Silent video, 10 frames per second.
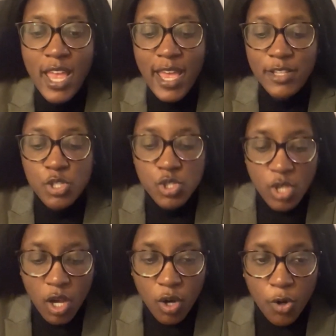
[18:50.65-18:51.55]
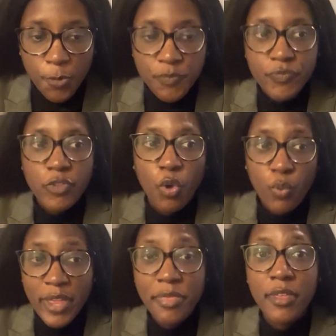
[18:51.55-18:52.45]
And so,
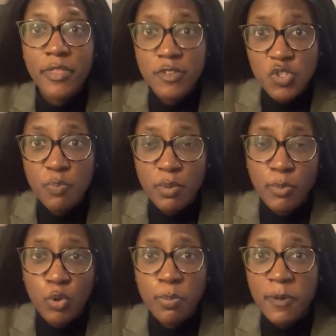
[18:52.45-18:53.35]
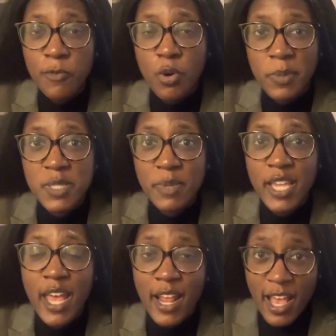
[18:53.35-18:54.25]
with the Super Bowl performance
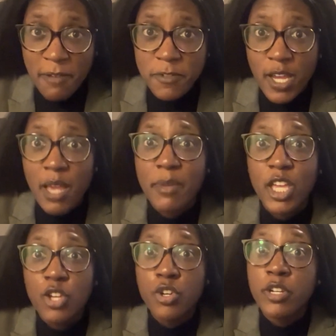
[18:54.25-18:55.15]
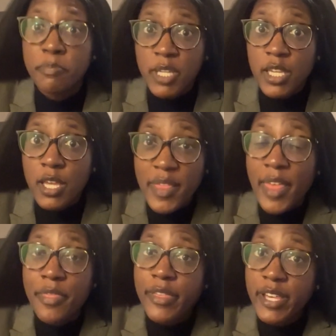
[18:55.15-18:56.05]
being at halftime, it could be
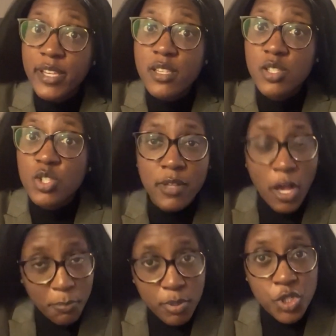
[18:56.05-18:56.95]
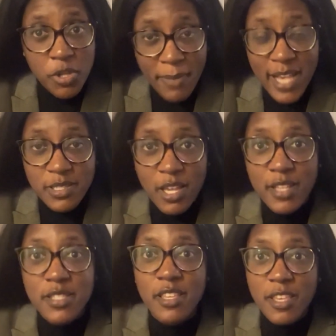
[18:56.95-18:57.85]
that this helped push the
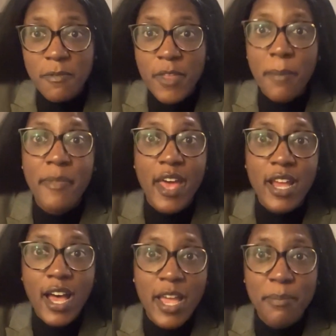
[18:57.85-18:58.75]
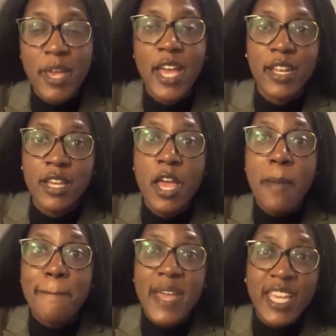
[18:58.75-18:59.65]
mascots to give them that hype and
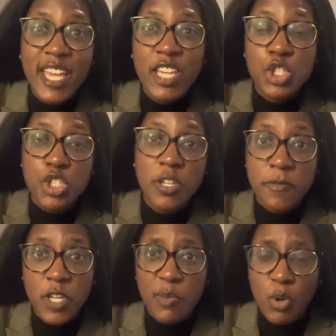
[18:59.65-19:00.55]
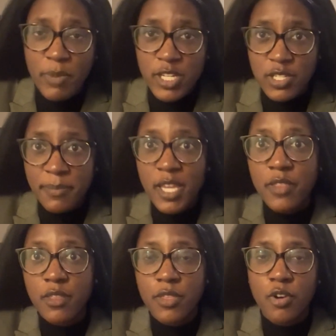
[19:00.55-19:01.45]
make a shift in momentum
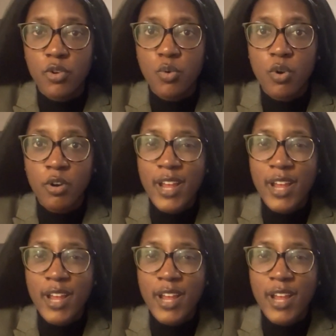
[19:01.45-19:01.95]
in the third quarter.